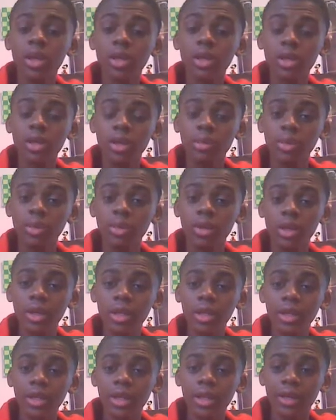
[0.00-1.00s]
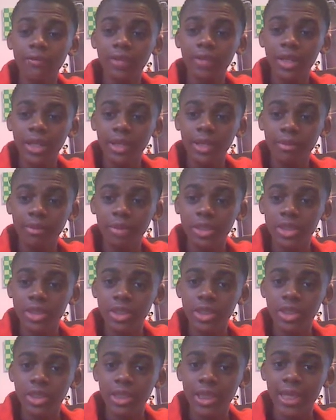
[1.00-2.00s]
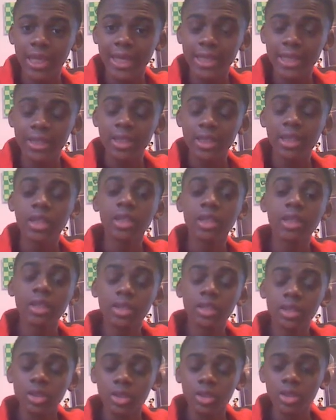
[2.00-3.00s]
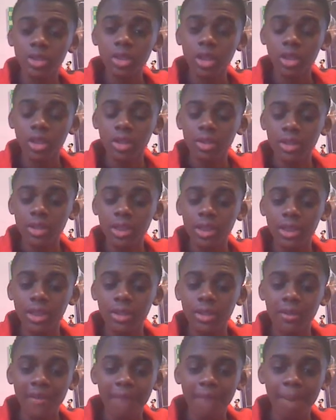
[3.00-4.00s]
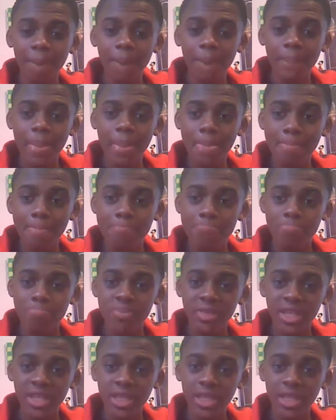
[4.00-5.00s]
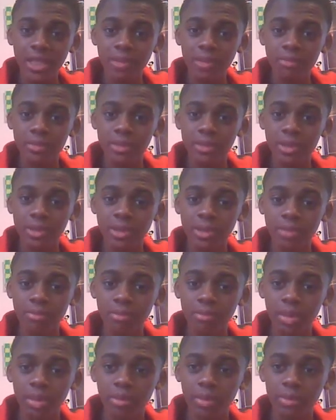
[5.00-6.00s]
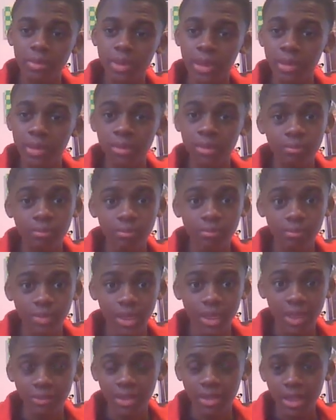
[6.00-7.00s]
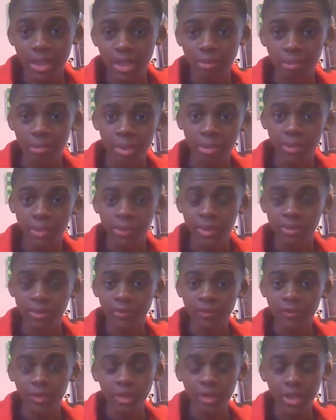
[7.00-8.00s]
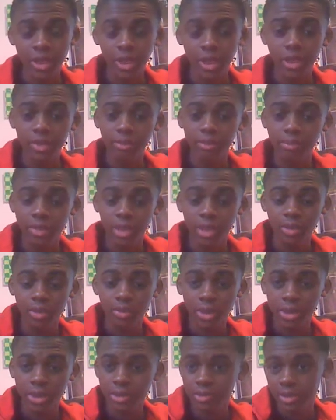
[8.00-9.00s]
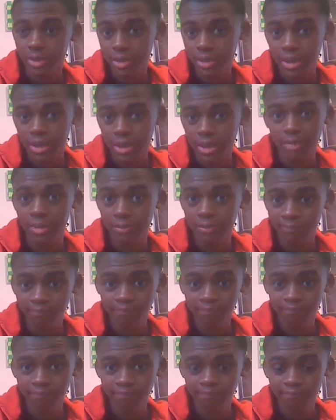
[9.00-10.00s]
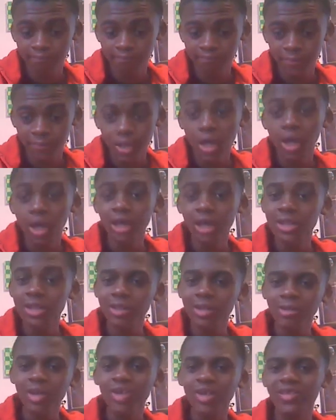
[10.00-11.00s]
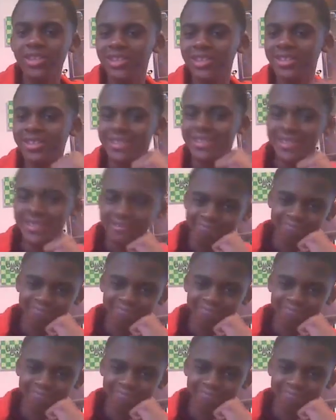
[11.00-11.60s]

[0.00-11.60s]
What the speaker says: Number one, I forgot to mention that Charlie names Bumblebee, gave the name Bumblebee before they call him B-127. Also, the movie ends.